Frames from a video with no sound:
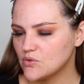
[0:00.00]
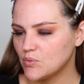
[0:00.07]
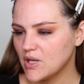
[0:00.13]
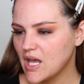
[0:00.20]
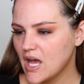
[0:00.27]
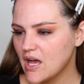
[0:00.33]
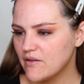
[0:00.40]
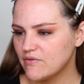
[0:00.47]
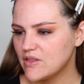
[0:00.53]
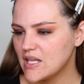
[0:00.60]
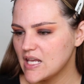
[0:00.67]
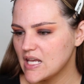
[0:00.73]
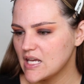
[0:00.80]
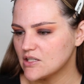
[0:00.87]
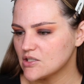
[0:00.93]
So we have
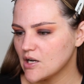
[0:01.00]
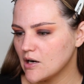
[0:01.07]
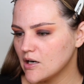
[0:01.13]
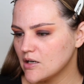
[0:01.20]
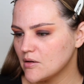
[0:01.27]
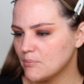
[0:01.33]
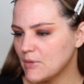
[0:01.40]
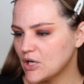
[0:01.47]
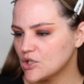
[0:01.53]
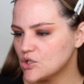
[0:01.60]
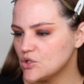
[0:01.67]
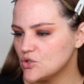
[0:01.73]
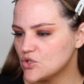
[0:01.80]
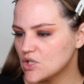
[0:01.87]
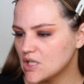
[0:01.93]
the Tarte
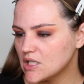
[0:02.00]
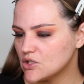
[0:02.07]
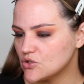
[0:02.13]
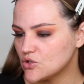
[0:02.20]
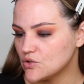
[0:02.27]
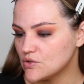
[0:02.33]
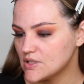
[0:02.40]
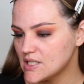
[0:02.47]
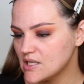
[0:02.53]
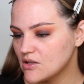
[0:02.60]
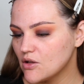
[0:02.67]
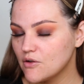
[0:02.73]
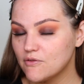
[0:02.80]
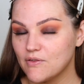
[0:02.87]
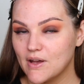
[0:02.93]
Maracuja Juicy
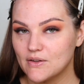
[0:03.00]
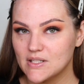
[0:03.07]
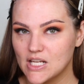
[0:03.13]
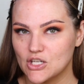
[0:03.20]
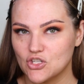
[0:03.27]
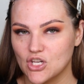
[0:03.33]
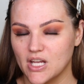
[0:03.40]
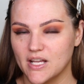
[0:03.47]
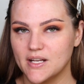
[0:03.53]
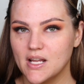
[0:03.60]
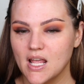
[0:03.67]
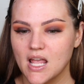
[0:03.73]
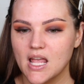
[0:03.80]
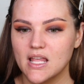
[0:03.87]
Glow Foundation.